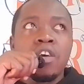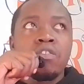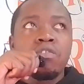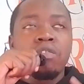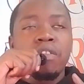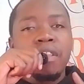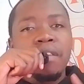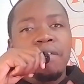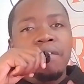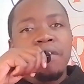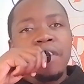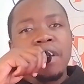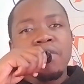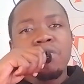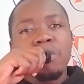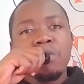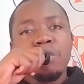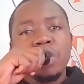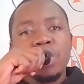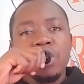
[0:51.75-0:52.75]
So the
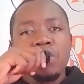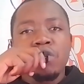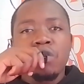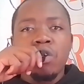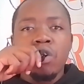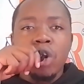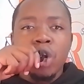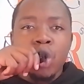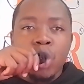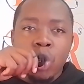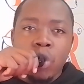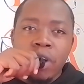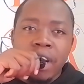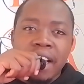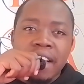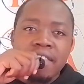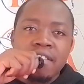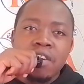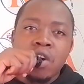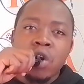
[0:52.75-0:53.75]
first one, which is called
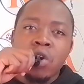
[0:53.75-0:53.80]
crawlers.